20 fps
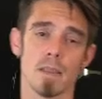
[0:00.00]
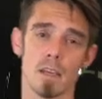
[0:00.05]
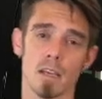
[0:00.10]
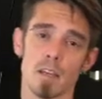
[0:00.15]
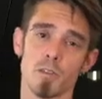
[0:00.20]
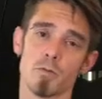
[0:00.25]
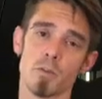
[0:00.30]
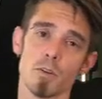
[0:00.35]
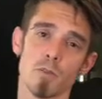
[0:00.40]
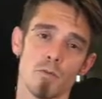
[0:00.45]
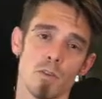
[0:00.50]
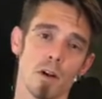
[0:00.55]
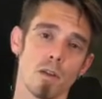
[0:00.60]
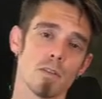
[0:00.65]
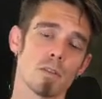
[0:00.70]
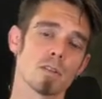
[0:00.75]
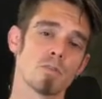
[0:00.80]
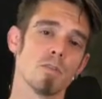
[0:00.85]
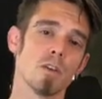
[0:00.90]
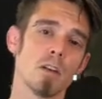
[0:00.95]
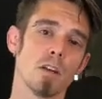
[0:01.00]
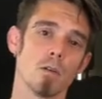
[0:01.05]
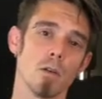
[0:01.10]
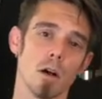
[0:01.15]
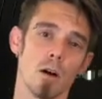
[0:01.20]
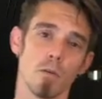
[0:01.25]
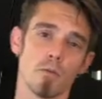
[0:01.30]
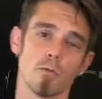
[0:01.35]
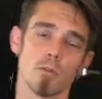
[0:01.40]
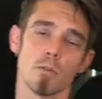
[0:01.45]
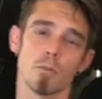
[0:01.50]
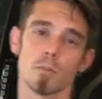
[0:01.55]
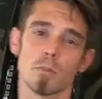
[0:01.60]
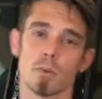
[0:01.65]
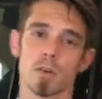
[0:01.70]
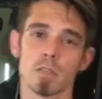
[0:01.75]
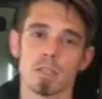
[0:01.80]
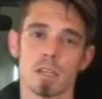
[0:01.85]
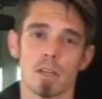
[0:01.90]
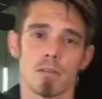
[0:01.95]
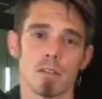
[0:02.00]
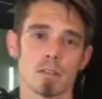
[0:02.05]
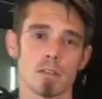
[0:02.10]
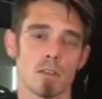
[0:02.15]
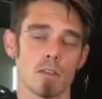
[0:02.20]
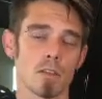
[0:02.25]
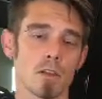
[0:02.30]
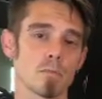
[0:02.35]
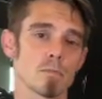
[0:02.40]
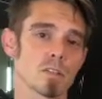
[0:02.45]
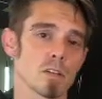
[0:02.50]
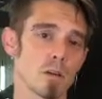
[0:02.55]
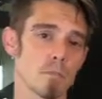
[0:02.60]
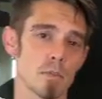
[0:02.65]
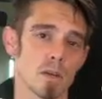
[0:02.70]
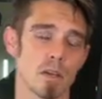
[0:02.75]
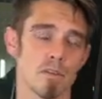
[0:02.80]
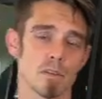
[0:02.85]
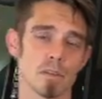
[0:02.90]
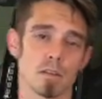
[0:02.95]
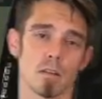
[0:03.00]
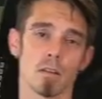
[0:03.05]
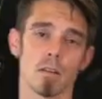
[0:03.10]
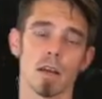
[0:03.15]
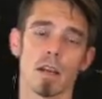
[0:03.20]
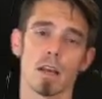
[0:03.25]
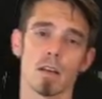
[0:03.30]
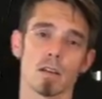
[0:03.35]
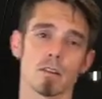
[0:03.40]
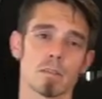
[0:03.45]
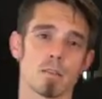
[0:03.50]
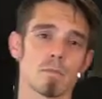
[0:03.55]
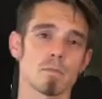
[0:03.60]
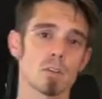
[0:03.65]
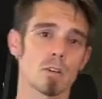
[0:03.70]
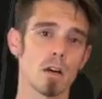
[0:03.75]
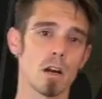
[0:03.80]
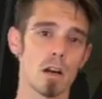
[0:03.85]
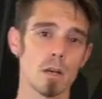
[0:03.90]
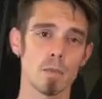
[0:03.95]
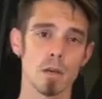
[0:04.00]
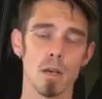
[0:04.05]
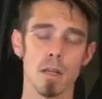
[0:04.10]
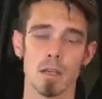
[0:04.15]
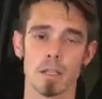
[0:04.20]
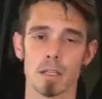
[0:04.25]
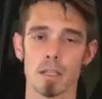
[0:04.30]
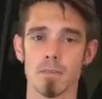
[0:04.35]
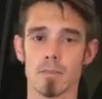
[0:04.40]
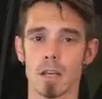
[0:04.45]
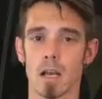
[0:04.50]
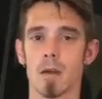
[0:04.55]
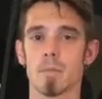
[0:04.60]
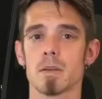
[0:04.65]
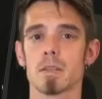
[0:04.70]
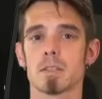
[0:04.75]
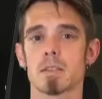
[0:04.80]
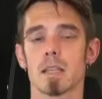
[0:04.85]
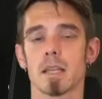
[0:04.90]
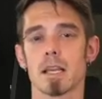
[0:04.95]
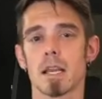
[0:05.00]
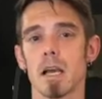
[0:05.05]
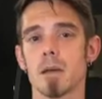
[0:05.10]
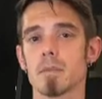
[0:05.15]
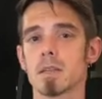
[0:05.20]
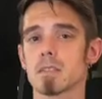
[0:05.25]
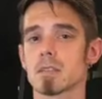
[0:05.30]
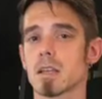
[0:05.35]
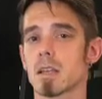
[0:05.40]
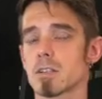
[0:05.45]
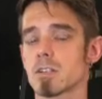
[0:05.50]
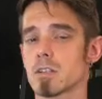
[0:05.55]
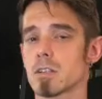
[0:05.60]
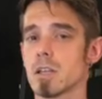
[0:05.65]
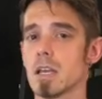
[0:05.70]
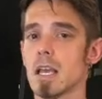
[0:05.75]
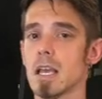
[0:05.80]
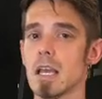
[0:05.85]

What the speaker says: If you found this video helpful, please give us a thumbs up, give us a like and a subscribe, leave comments in the comment section.